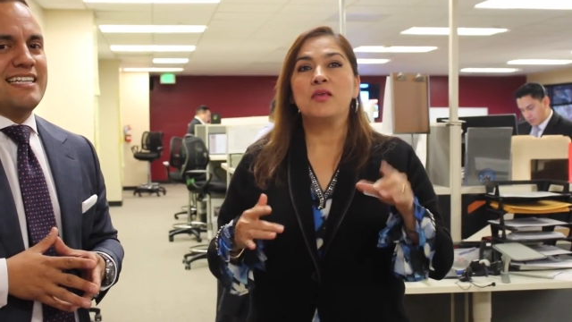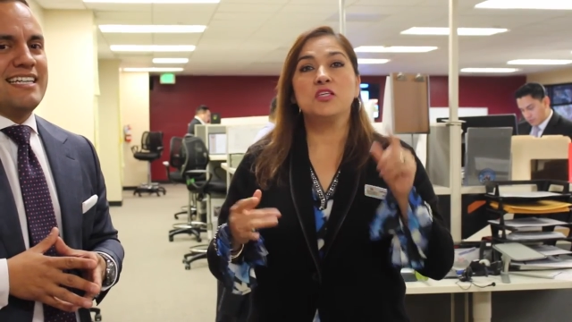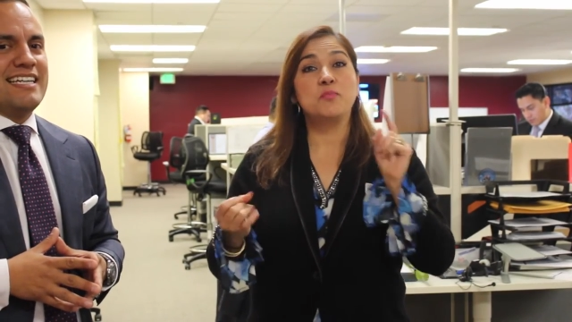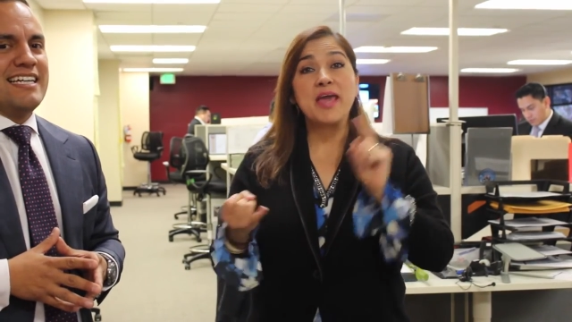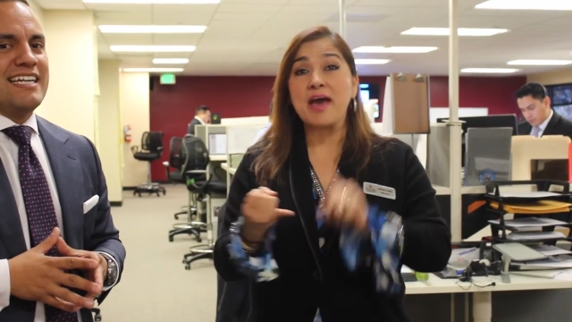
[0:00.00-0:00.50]

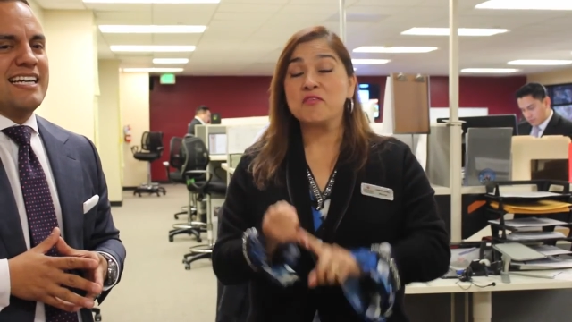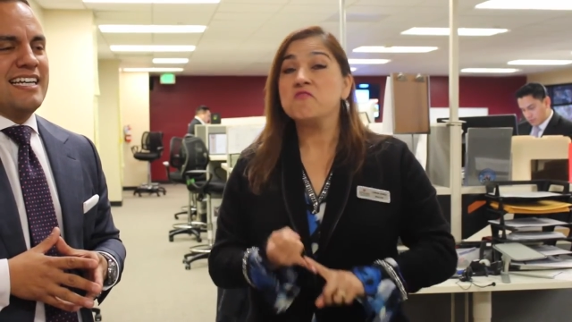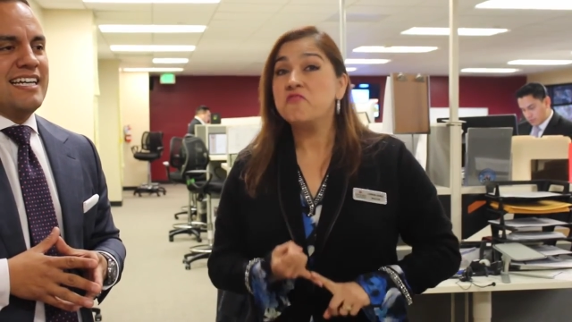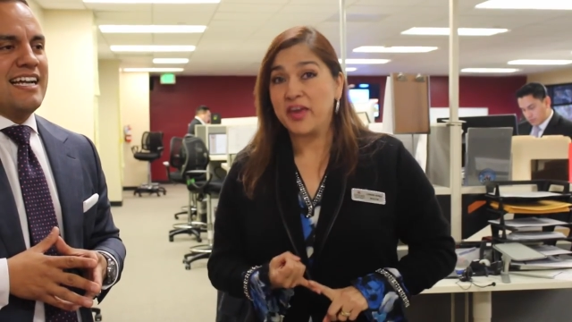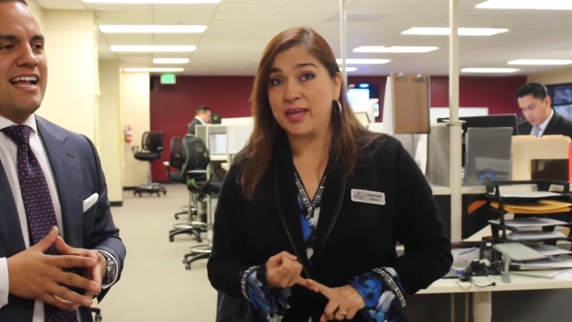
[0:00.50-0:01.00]
Speaker 1: just by
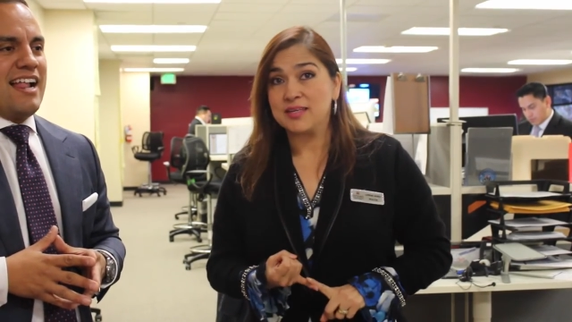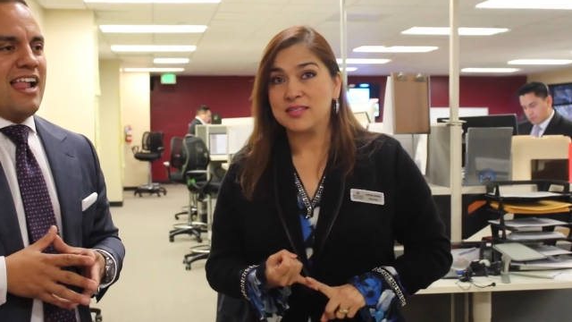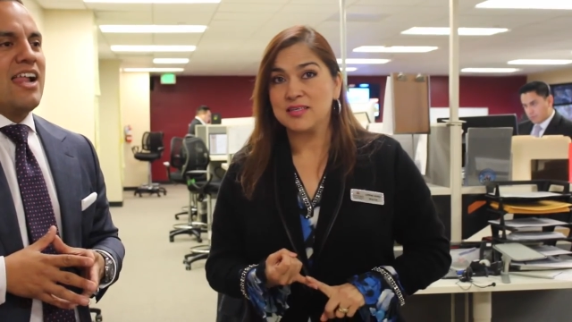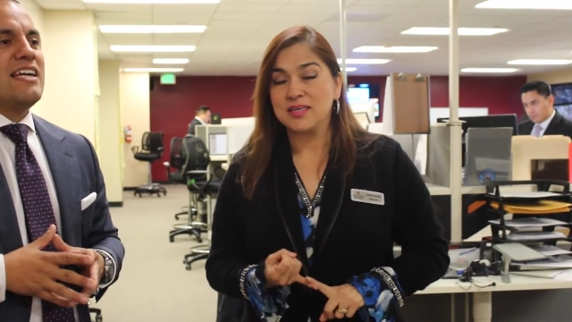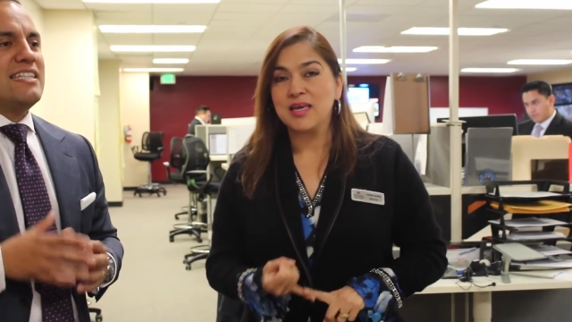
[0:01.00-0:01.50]
having faith
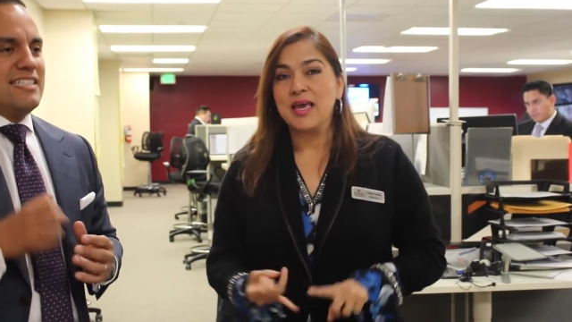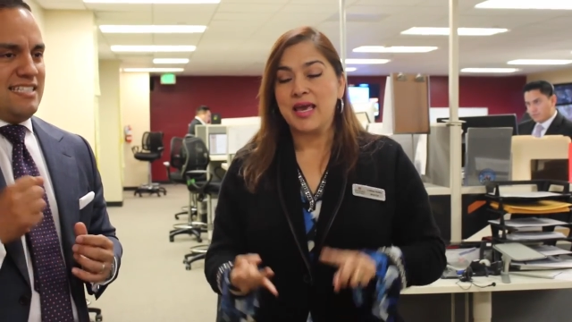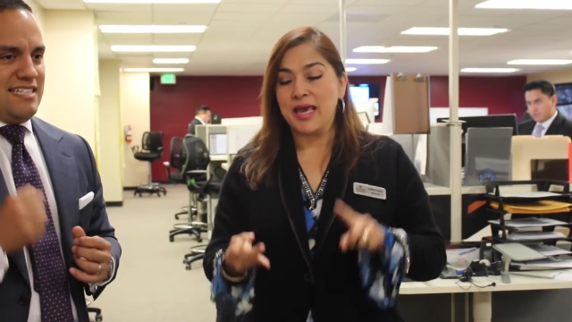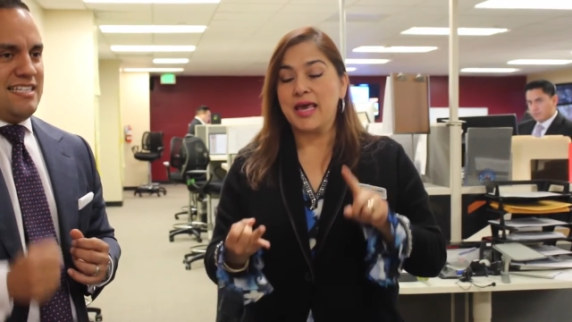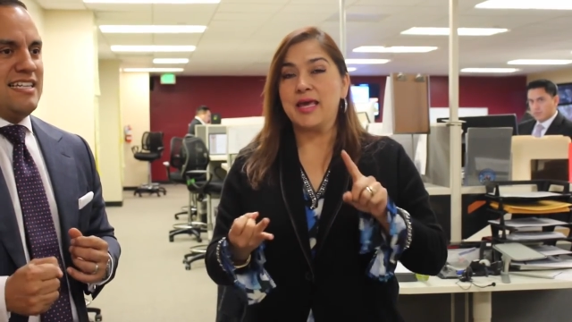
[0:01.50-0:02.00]

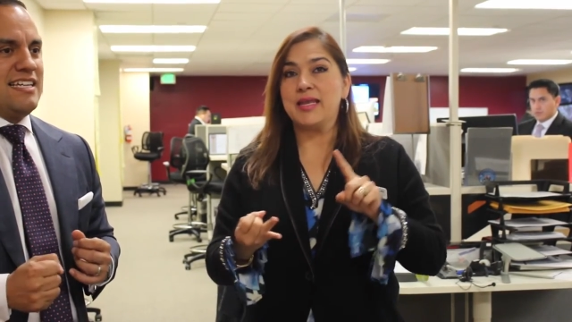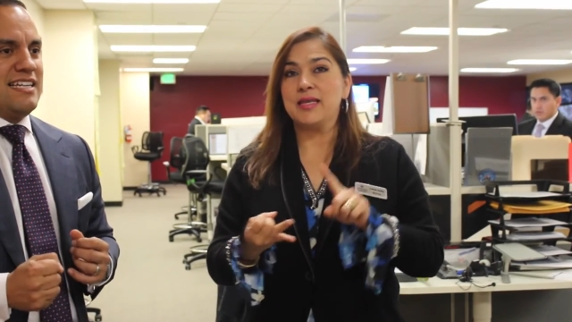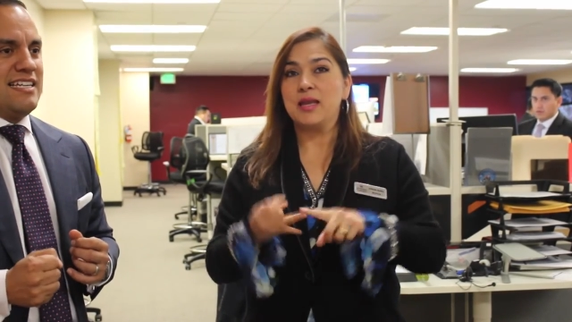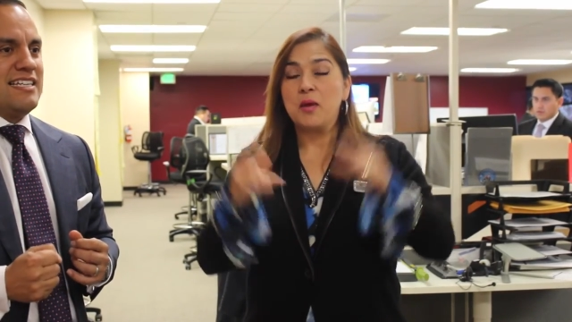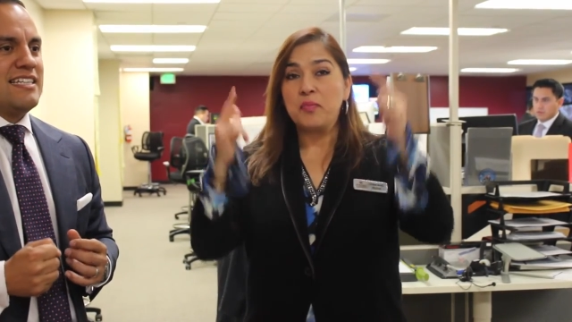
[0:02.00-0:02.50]

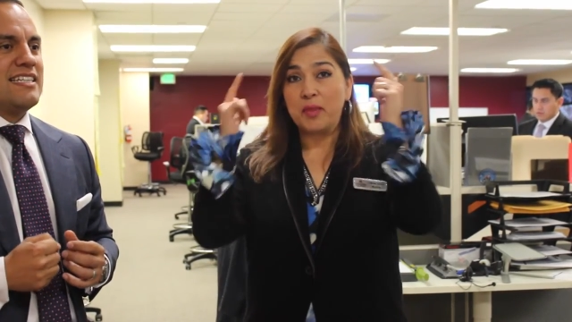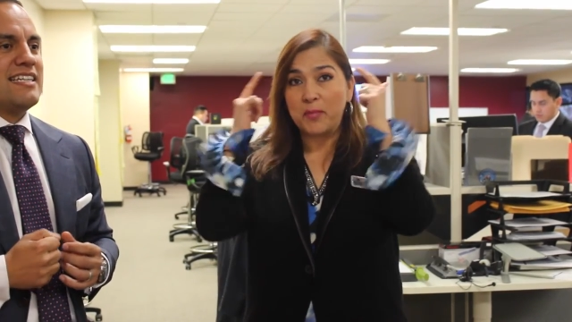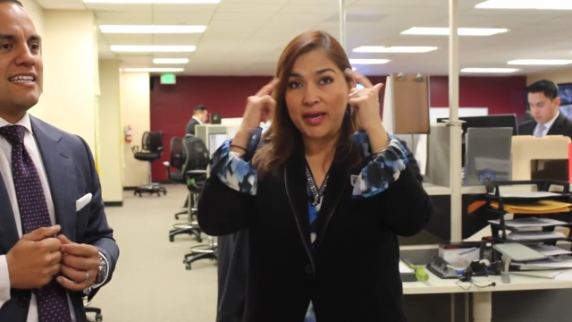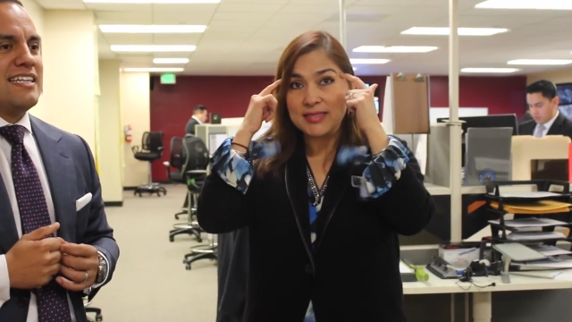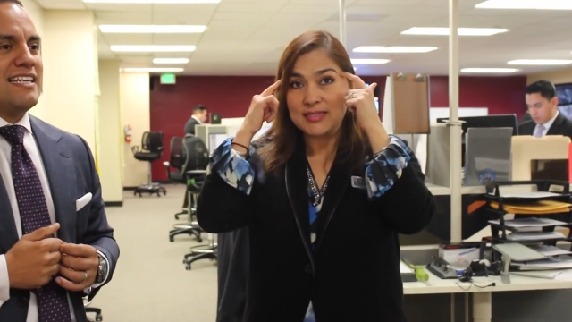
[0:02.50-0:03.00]
and the
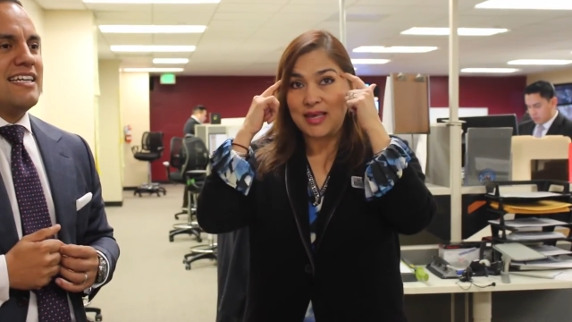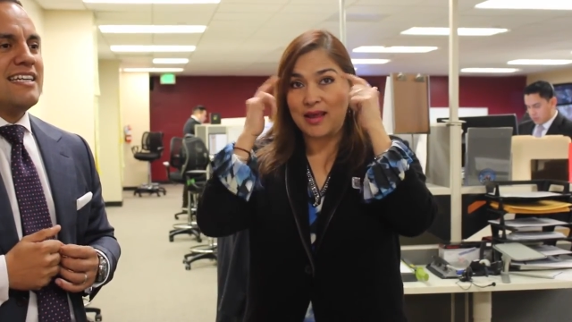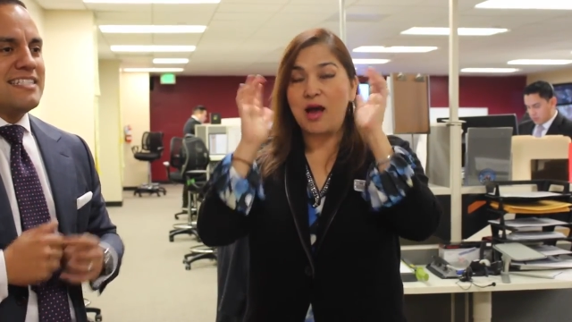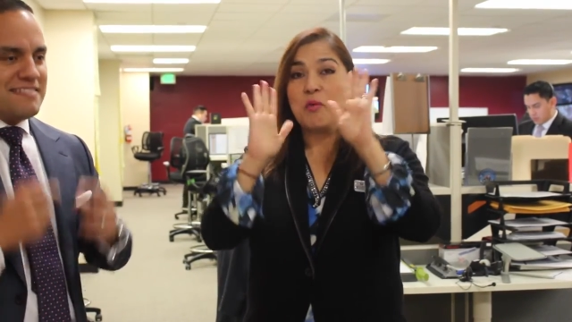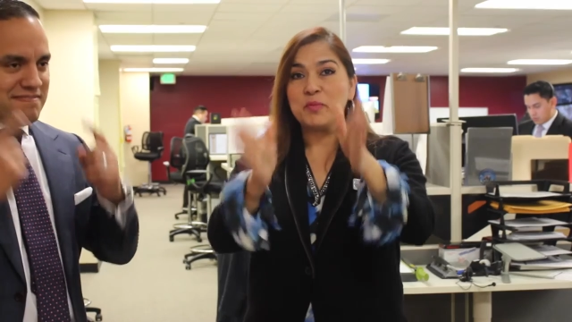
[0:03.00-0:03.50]

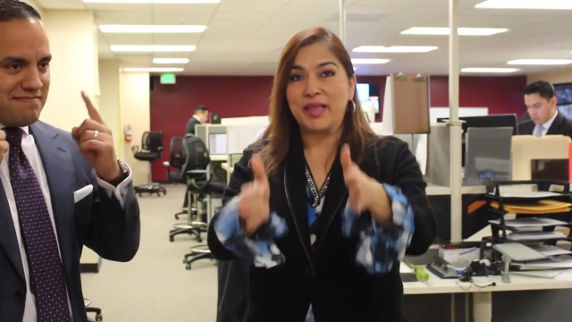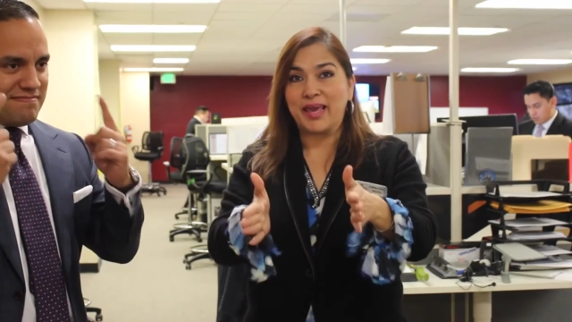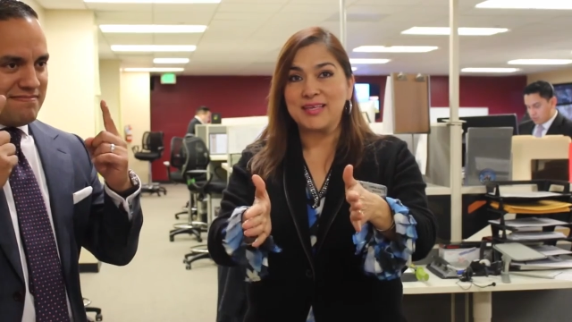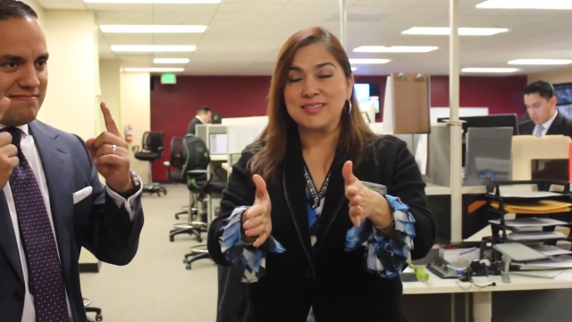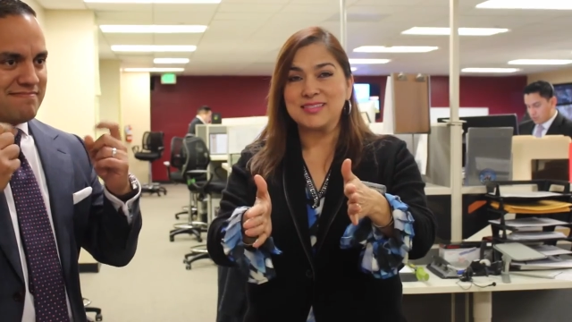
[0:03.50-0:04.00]
mindset on
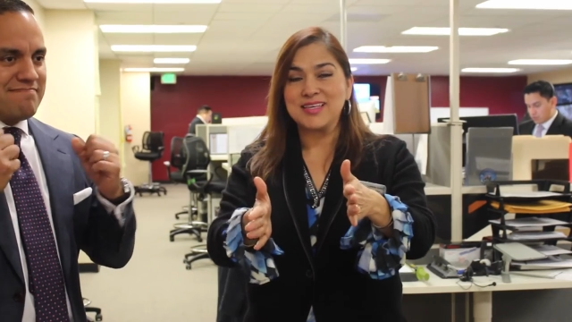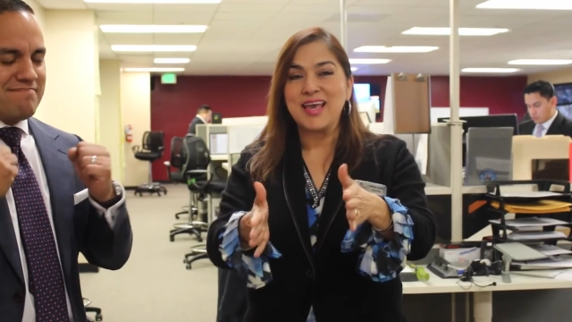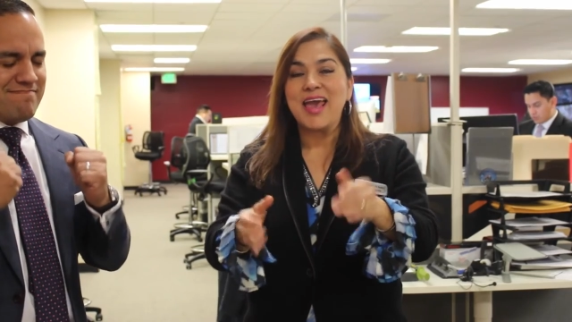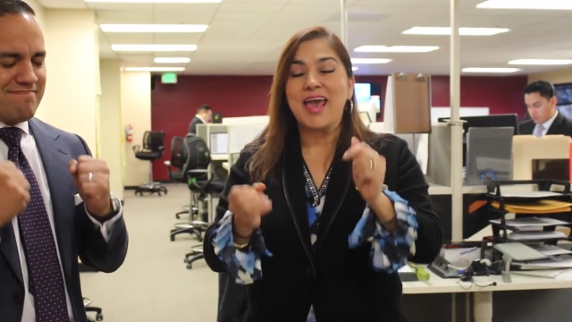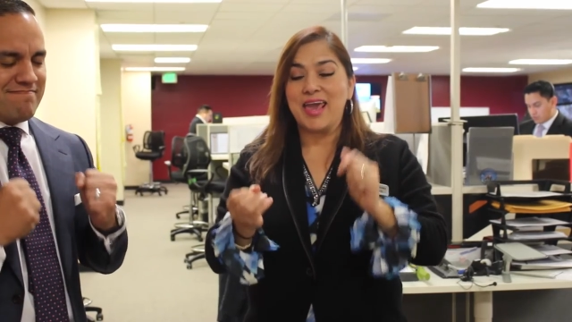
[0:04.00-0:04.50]
place
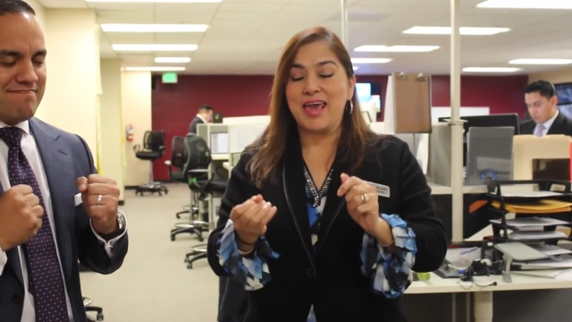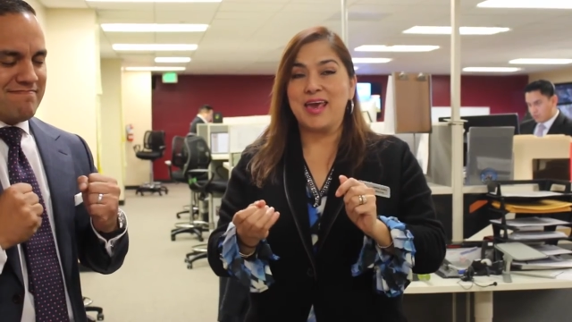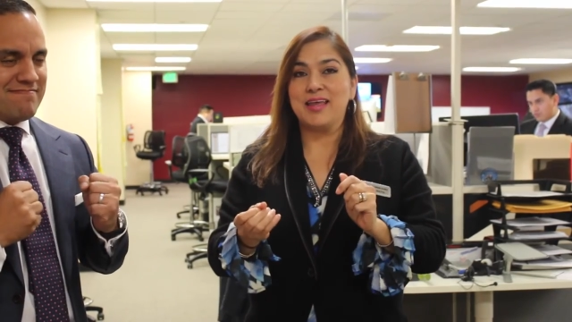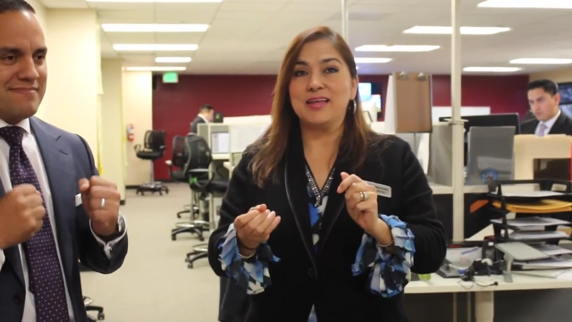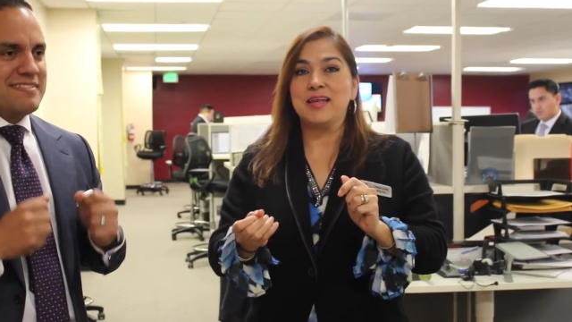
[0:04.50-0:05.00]

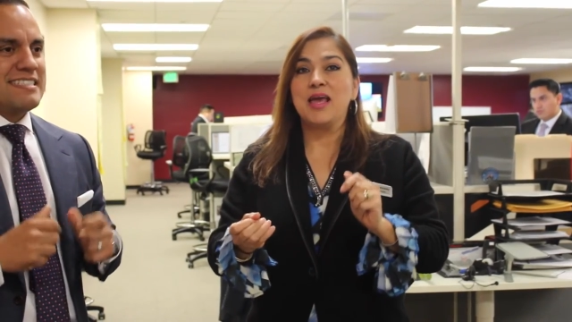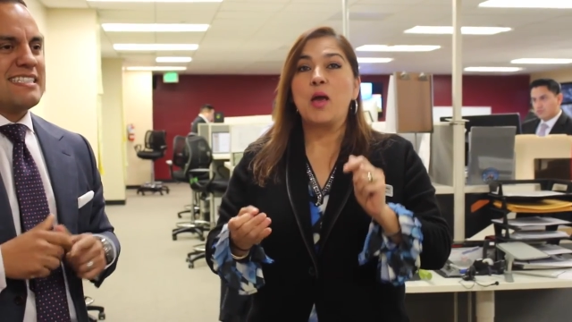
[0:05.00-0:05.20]
and